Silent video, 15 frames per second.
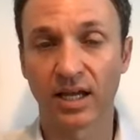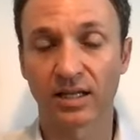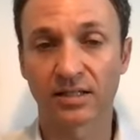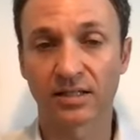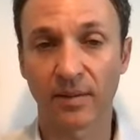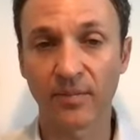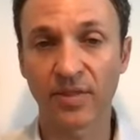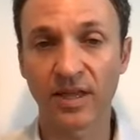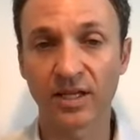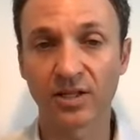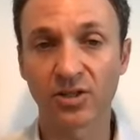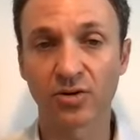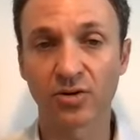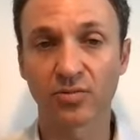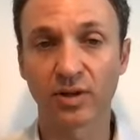something
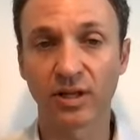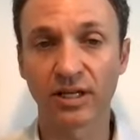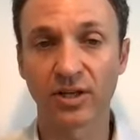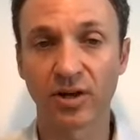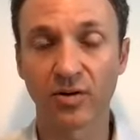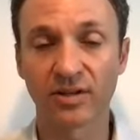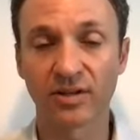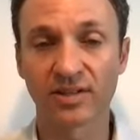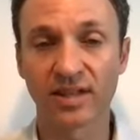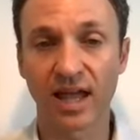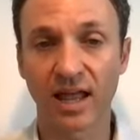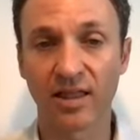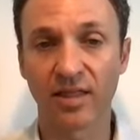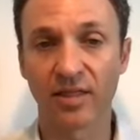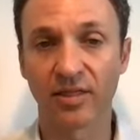to really note is
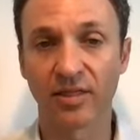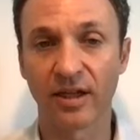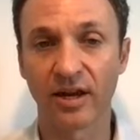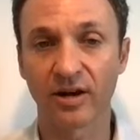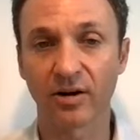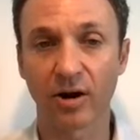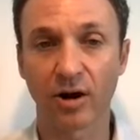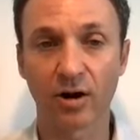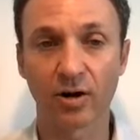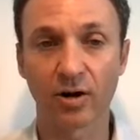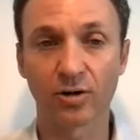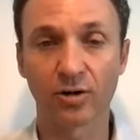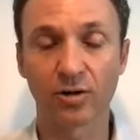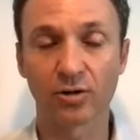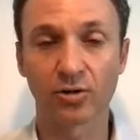that there
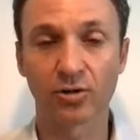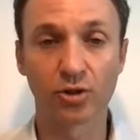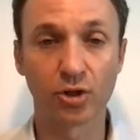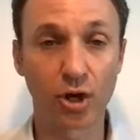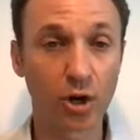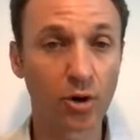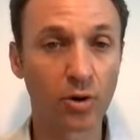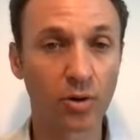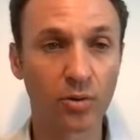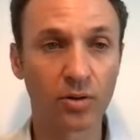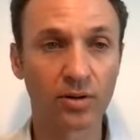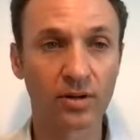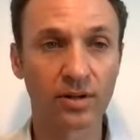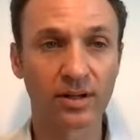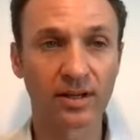are
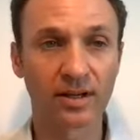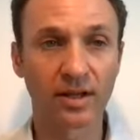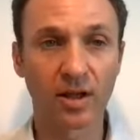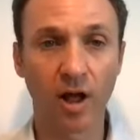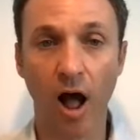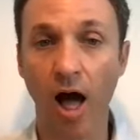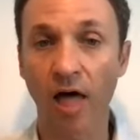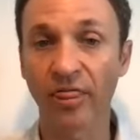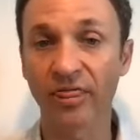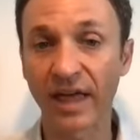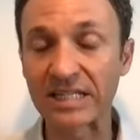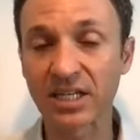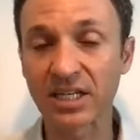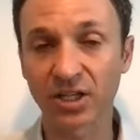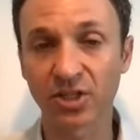no
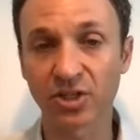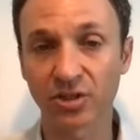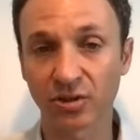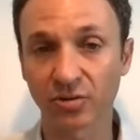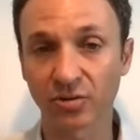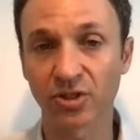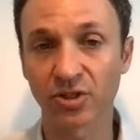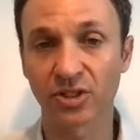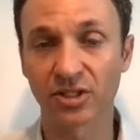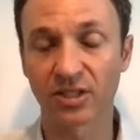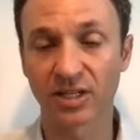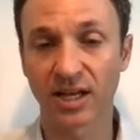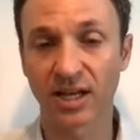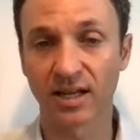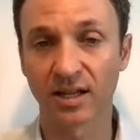authentic
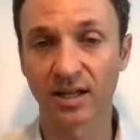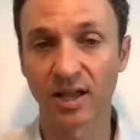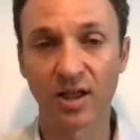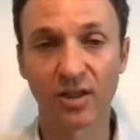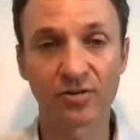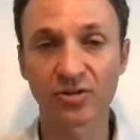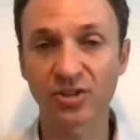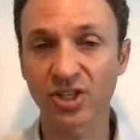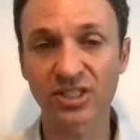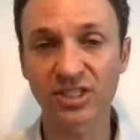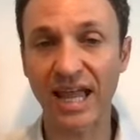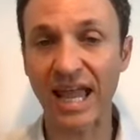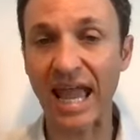solutions yet. There's just a